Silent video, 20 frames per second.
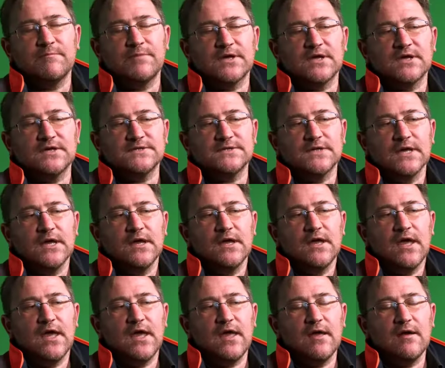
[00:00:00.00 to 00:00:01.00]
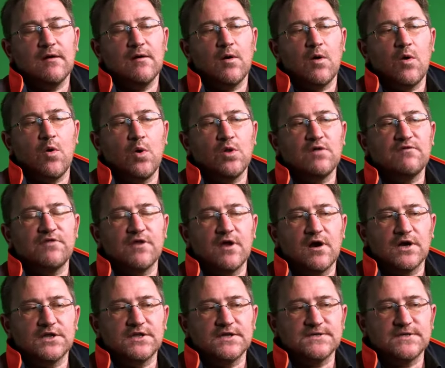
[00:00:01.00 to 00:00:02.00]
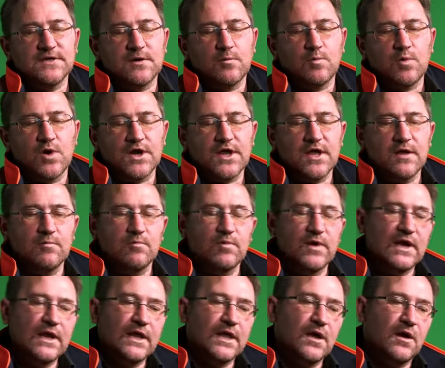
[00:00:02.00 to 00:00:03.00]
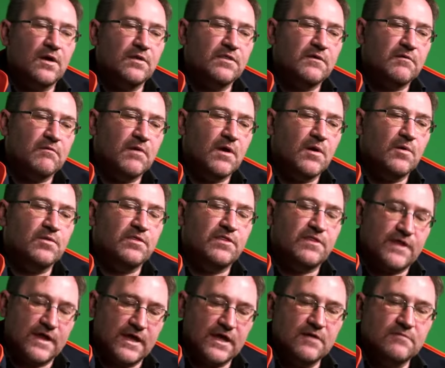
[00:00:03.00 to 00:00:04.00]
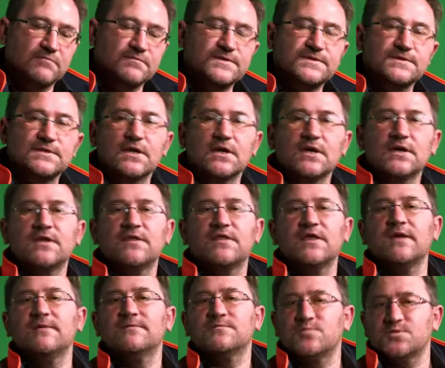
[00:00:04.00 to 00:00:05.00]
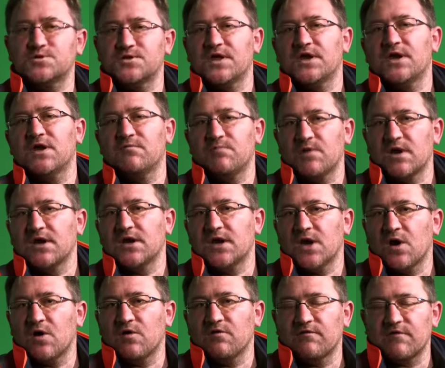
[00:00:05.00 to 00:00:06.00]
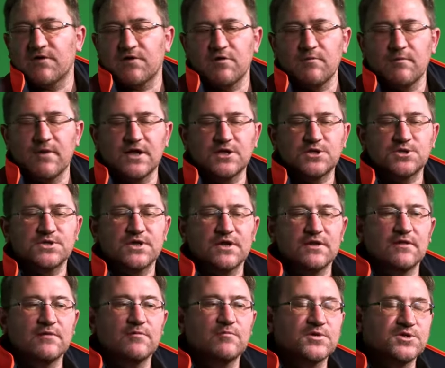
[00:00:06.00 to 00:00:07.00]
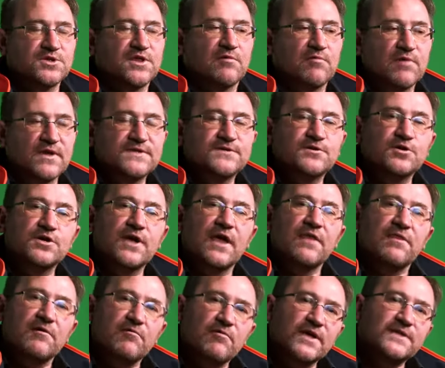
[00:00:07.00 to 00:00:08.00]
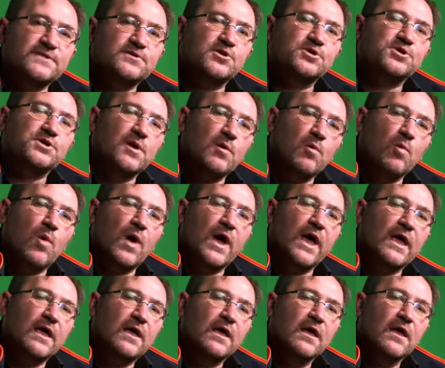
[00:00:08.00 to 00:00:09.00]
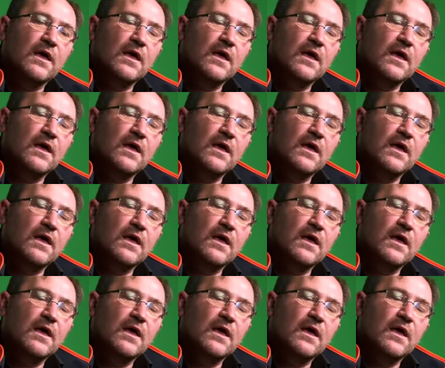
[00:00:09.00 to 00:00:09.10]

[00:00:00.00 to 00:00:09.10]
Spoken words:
because all of the artists, they're working really on their own themes which they really know very much and which they research, and they research in a way